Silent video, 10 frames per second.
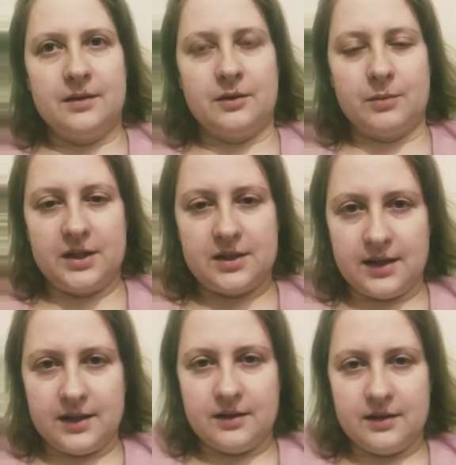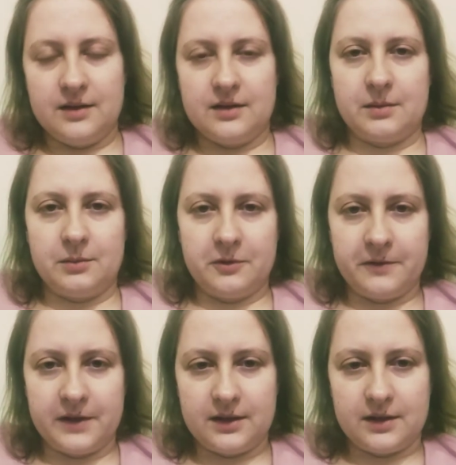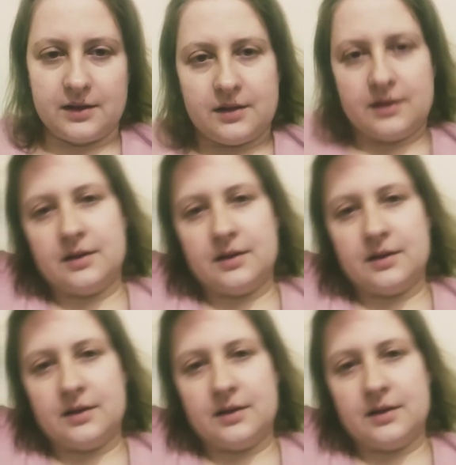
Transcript: You're my son, I'm your father,